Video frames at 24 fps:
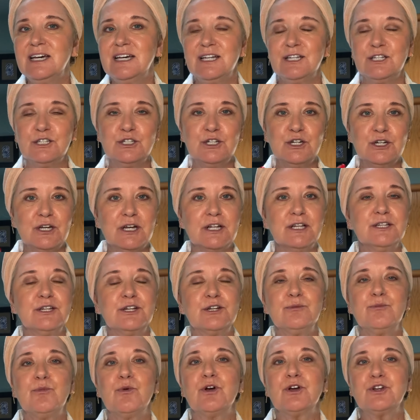look a little
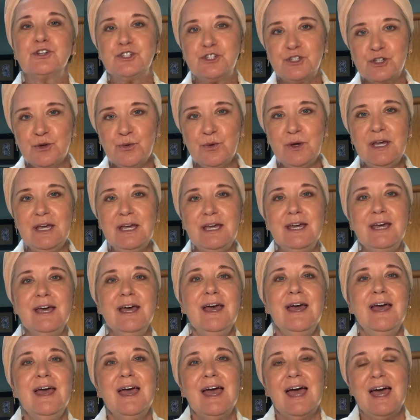more dewy
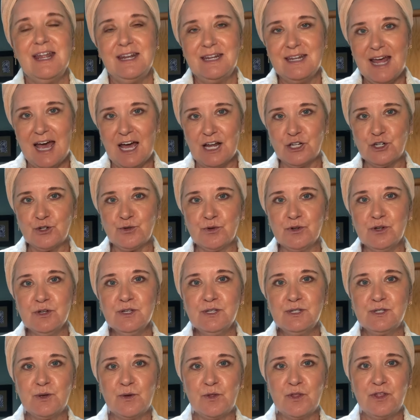and natural.
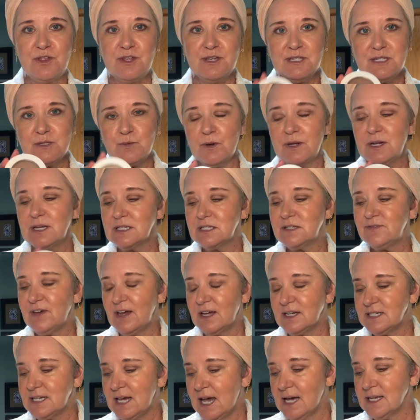So this one is
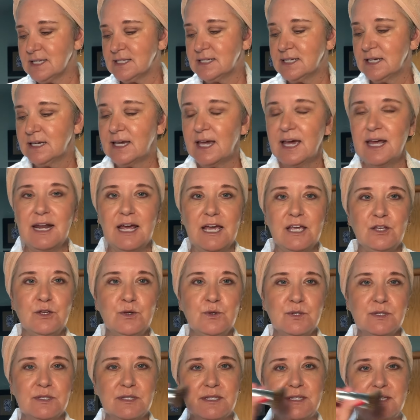fantastic, and I
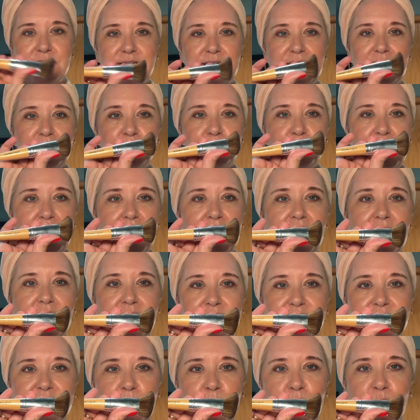use the SkinBae
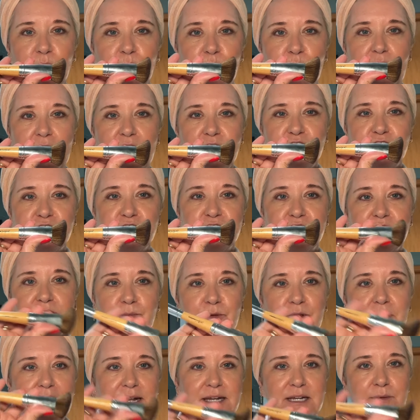
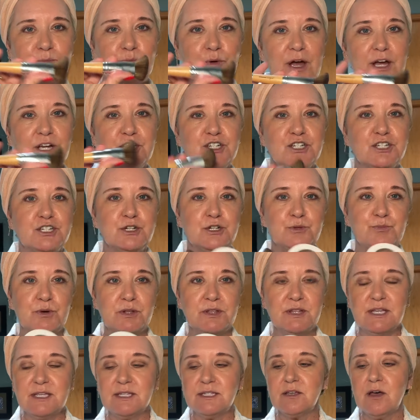double-ended brush to put
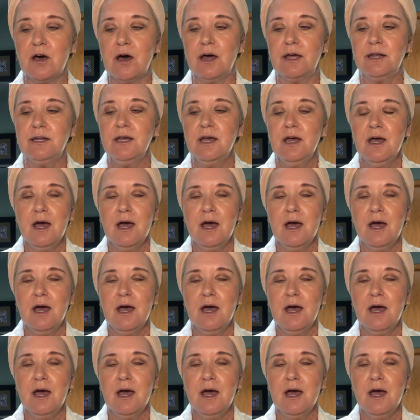this on.